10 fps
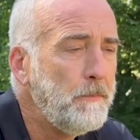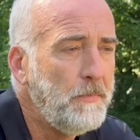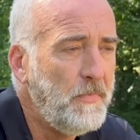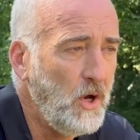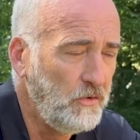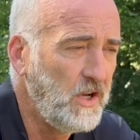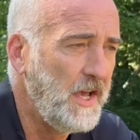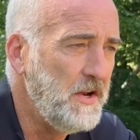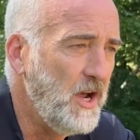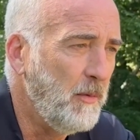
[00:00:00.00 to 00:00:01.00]
Those
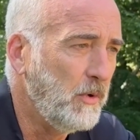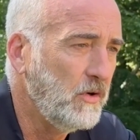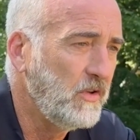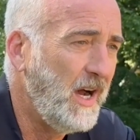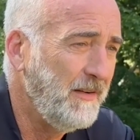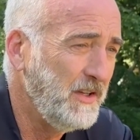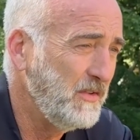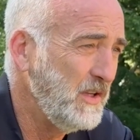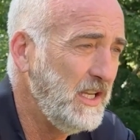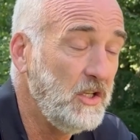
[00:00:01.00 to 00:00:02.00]
kind of numbers,
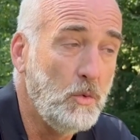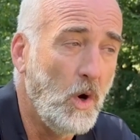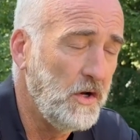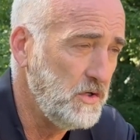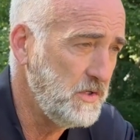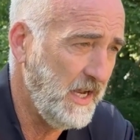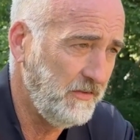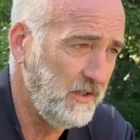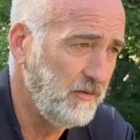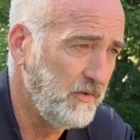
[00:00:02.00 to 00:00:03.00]
obviously, you want to do
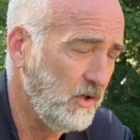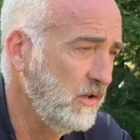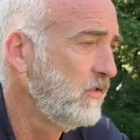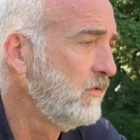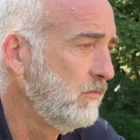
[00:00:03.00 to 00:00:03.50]
testing first.